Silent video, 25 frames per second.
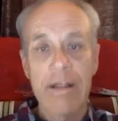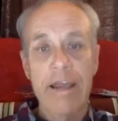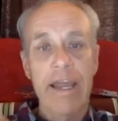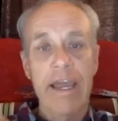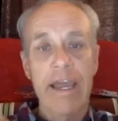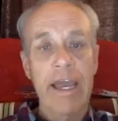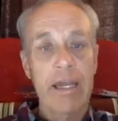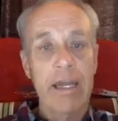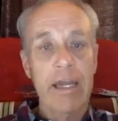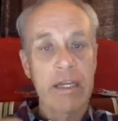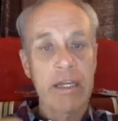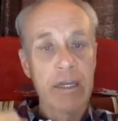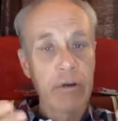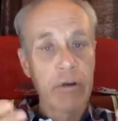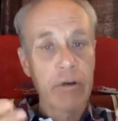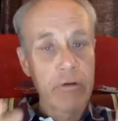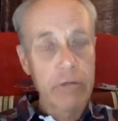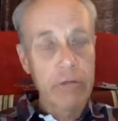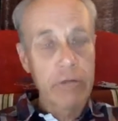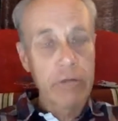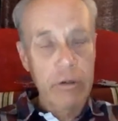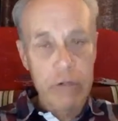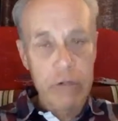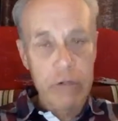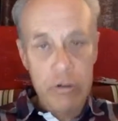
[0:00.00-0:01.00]
and he heard
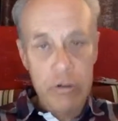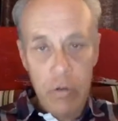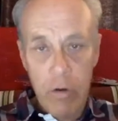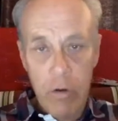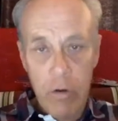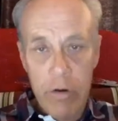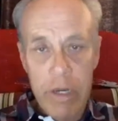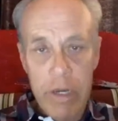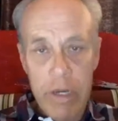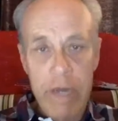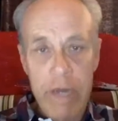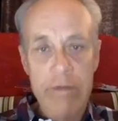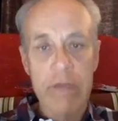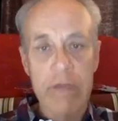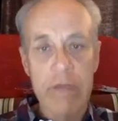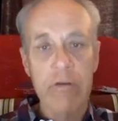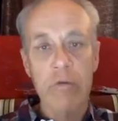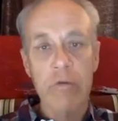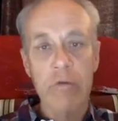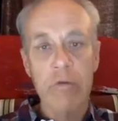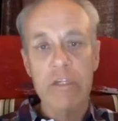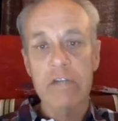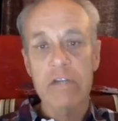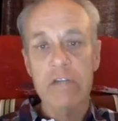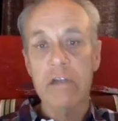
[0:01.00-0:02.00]
their stories, and there
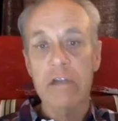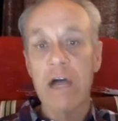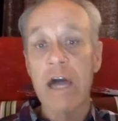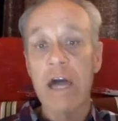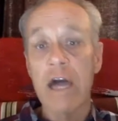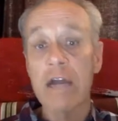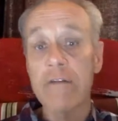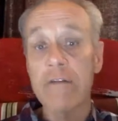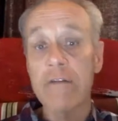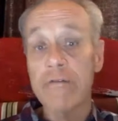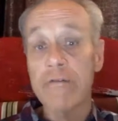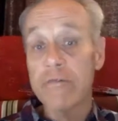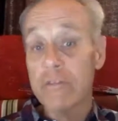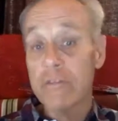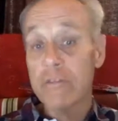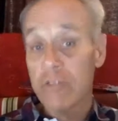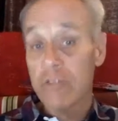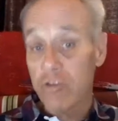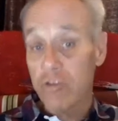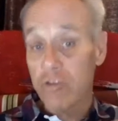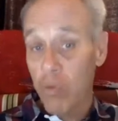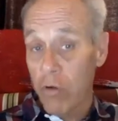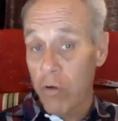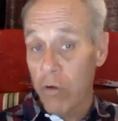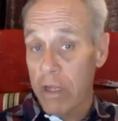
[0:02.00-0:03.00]
was a lot of
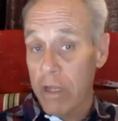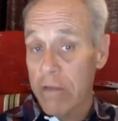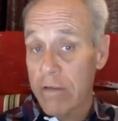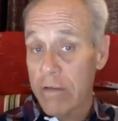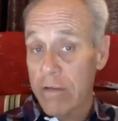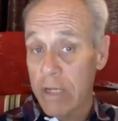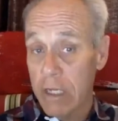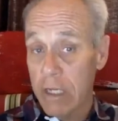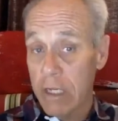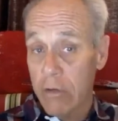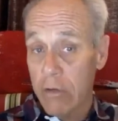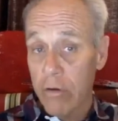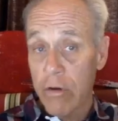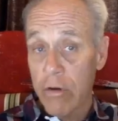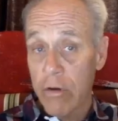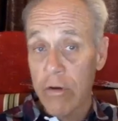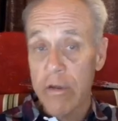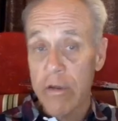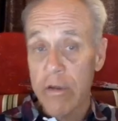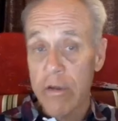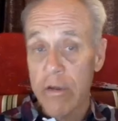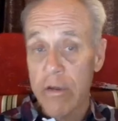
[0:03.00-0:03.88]
stories that he heard